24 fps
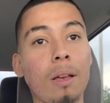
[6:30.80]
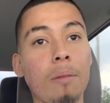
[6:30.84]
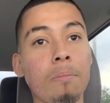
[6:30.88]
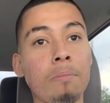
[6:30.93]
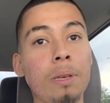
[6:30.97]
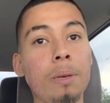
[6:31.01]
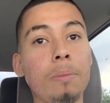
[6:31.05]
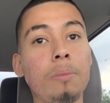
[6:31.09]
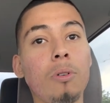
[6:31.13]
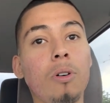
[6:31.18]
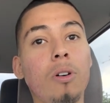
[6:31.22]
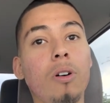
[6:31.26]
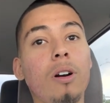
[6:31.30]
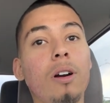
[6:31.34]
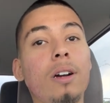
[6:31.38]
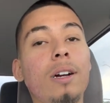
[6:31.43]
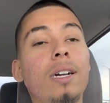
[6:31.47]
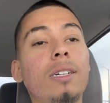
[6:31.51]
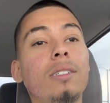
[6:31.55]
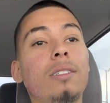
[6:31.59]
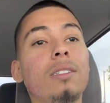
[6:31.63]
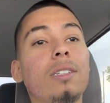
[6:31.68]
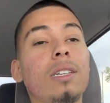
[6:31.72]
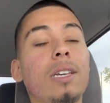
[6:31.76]
people aren't
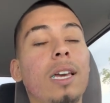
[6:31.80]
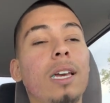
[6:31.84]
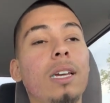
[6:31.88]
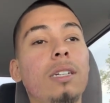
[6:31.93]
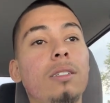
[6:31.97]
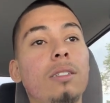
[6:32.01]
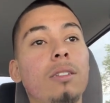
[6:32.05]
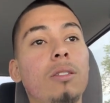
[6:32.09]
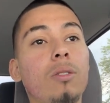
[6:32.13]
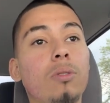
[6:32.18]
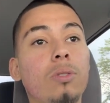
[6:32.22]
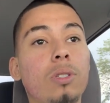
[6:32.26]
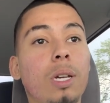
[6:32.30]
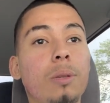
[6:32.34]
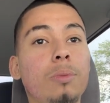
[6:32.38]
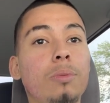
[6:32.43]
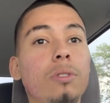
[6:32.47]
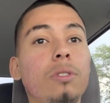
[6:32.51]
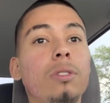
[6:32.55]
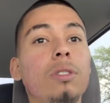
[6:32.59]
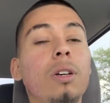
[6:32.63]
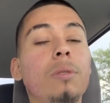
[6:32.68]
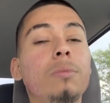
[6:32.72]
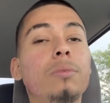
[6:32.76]
as engaged in those types of
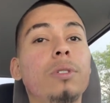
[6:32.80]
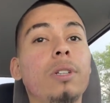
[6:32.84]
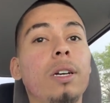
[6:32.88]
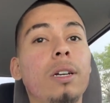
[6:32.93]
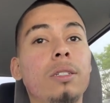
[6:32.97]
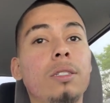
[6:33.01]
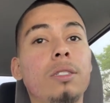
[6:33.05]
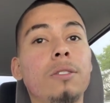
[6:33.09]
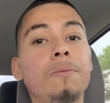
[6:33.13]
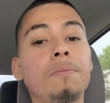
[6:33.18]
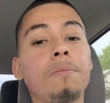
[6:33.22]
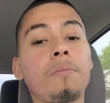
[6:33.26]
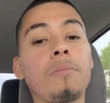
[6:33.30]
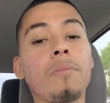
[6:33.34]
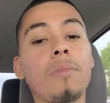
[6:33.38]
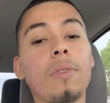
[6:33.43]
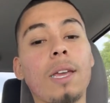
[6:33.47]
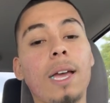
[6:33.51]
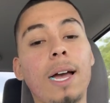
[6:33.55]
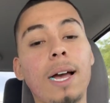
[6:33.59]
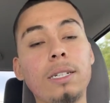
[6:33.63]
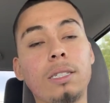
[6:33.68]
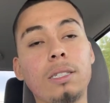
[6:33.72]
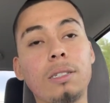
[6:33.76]
subjects
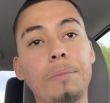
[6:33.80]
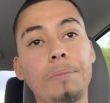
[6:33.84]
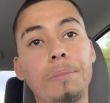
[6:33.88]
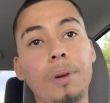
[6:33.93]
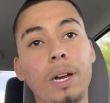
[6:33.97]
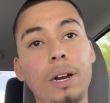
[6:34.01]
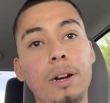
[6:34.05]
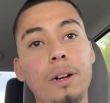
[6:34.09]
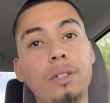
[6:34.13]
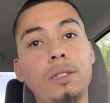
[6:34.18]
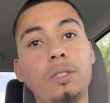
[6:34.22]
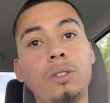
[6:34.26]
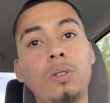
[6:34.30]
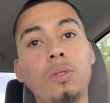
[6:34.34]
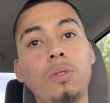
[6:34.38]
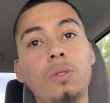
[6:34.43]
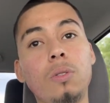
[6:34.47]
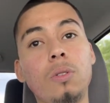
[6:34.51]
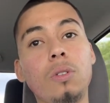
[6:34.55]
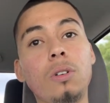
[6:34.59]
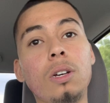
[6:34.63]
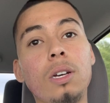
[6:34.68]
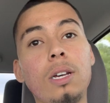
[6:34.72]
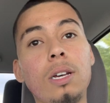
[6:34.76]
as compared to
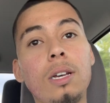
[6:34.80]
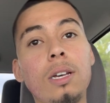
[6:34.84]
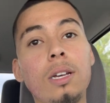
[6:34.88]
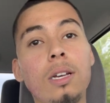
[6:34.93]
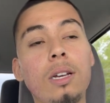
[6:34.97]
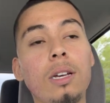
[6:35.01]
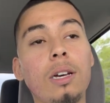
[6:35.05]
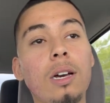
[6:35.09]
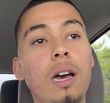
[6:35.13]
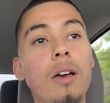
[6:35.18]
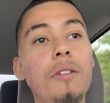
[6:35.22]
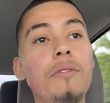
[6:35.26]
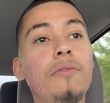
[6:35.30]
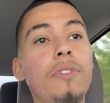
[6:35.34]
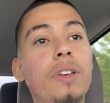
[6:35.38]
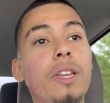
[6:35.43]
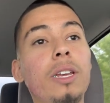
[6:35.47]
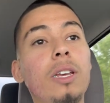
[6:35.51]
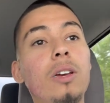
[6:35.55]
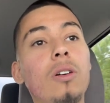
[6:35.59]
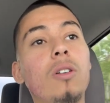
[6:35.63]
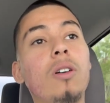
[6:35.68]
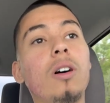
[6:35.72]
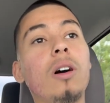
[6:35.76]
a
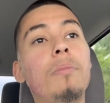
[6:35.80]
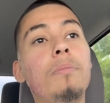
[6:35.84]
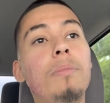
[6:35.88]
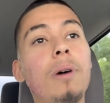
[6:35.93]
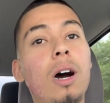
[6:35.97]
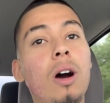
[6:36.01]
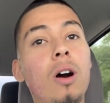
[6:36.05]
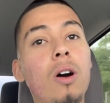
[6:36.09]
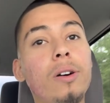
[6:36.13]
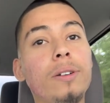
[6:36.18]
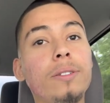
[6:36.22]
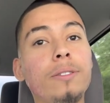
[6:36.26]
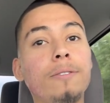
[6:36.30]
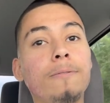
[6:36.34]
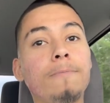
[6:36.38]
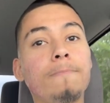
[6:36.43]
video about,